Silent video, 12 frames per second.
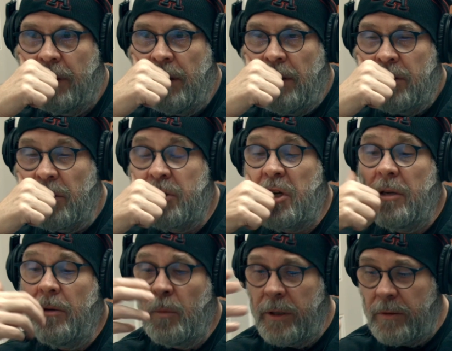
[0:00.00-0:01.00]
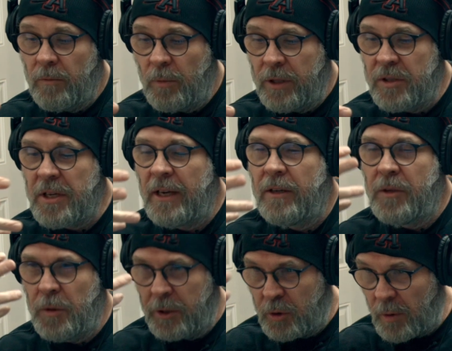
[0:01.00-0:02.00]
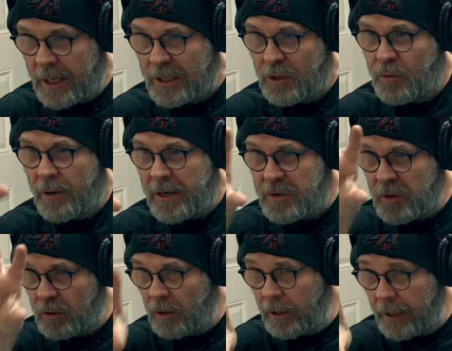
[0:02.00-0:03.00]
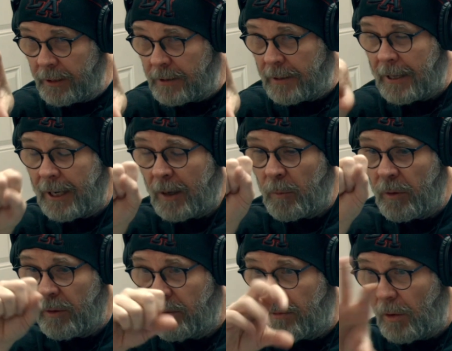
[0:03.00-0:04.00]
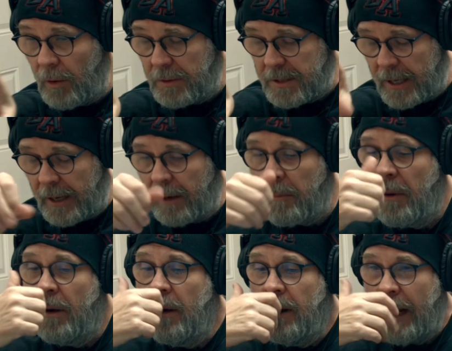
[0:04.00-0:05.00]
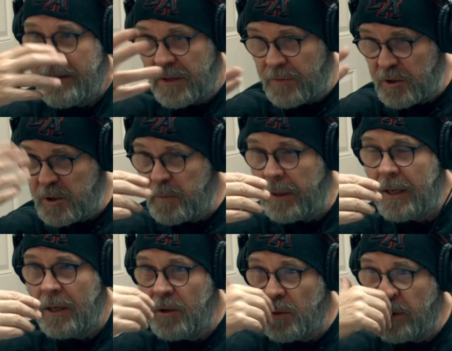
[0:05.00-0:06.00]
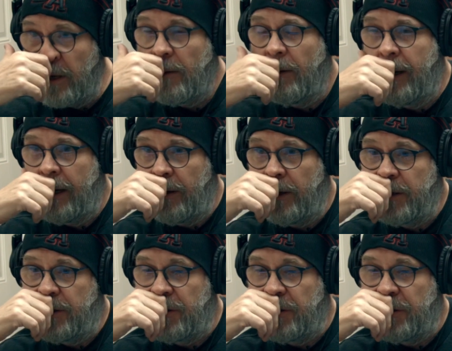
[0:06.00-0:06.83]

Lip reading: So we decided to do a direct address. You're looking at the camera the whole time as if you're speaking to another character.